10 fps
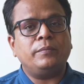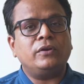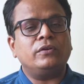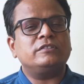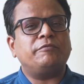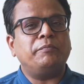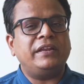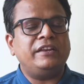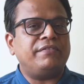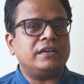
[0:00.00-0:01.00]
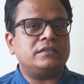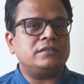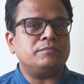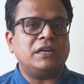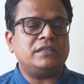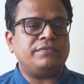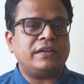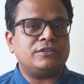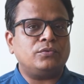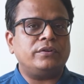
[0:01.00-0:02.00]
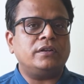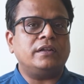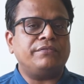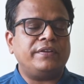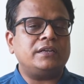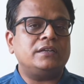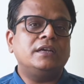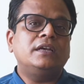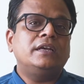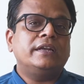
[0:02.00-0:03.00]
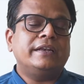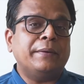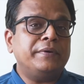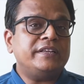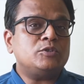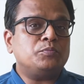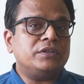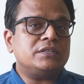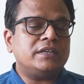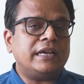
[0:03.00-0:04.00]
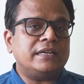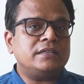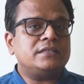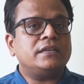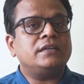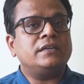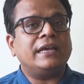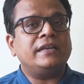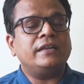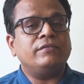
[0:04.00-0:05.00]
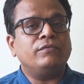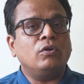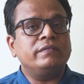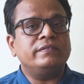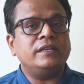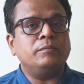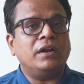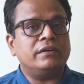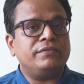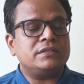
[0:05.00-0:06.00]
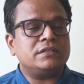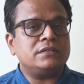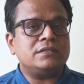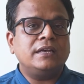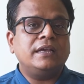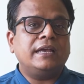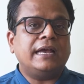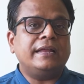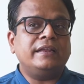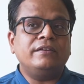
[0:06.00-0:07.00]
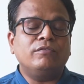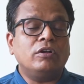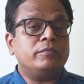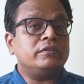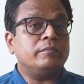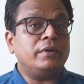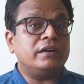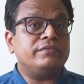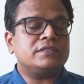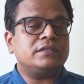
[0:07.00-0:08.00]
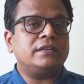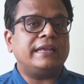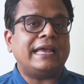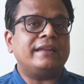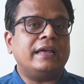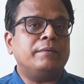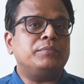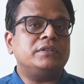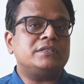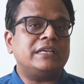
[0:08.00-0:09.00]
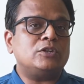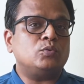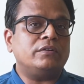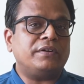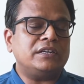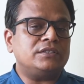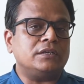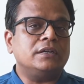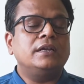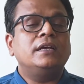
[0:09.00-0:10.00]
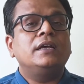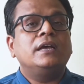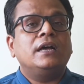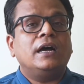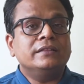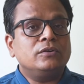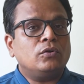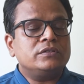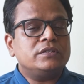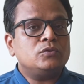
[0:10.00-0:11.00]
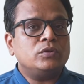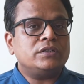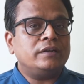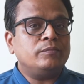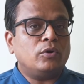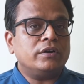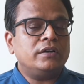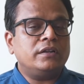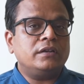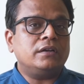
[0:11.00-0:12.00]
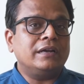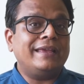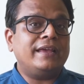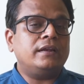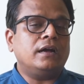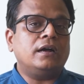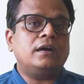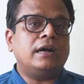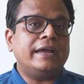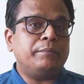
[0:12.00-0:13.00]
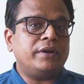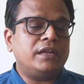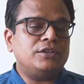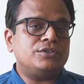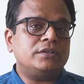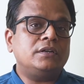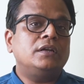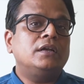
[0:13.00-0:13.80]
because of many factors, multifactorial effect. Diabetes per se, as I said, can involve the blood vessels, and involvement of the blood vessel can hamper the sexual function. Other causes which are important here again are hypertension,